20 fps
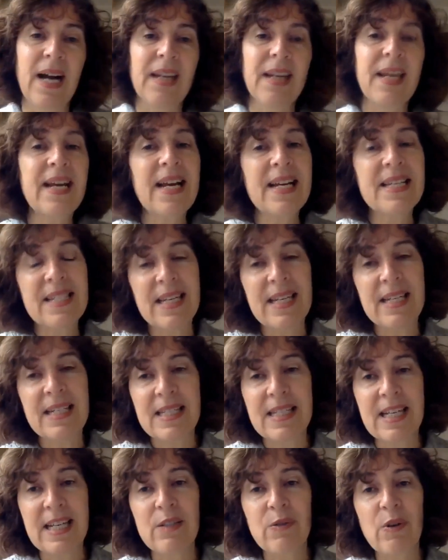I guess it
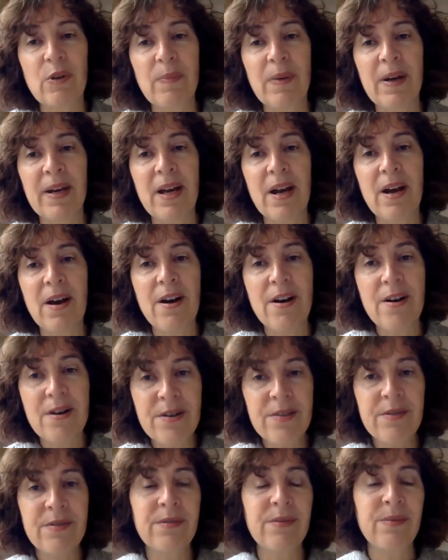intersects with my
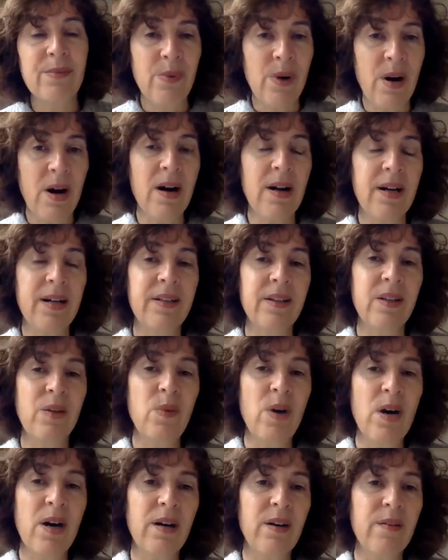own work and the
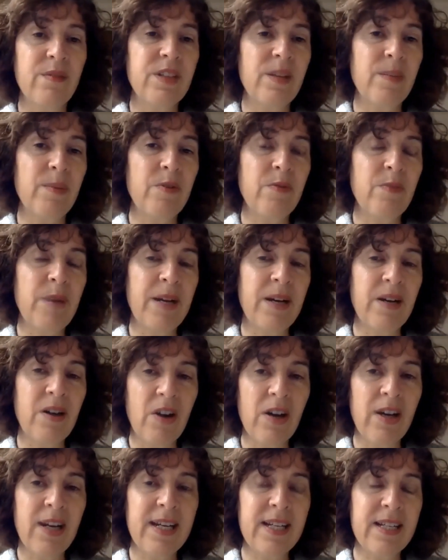work of some of my
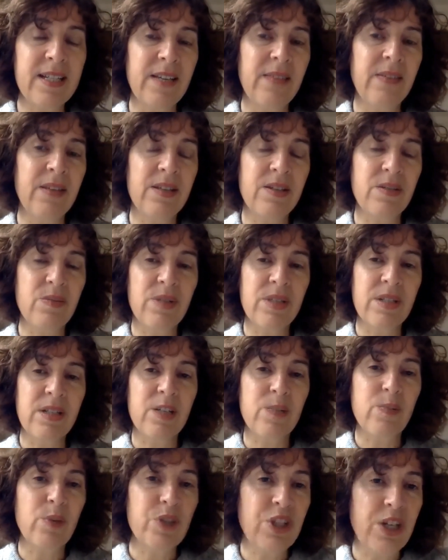colleagues in this
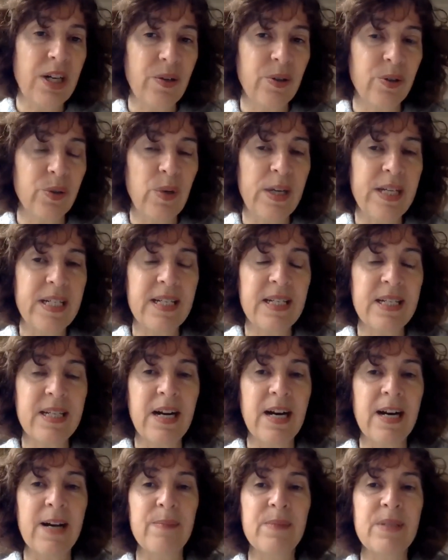research project called Waiting
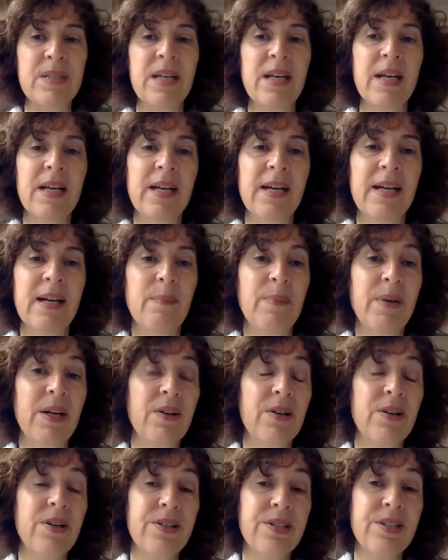Times,
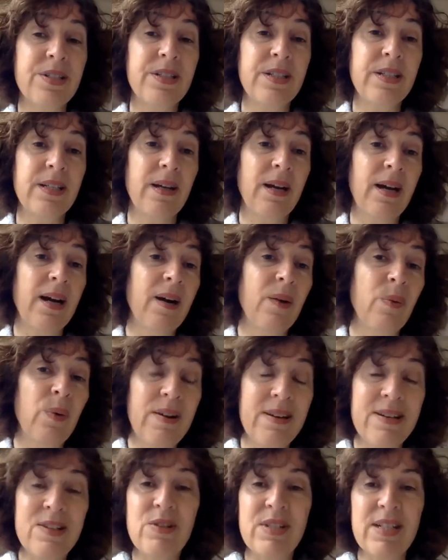because we're
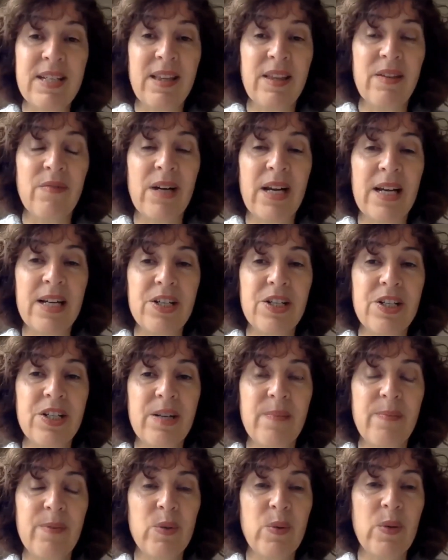interested in the
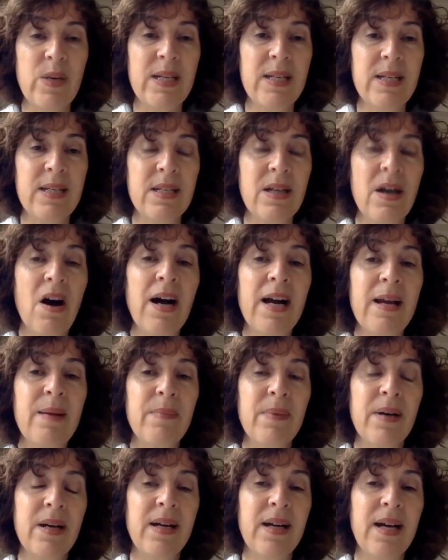relationship between
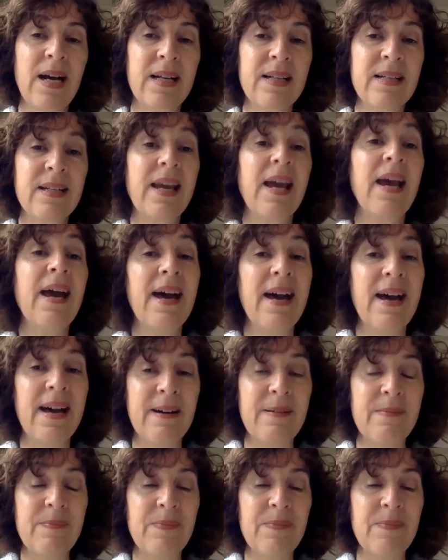time and care.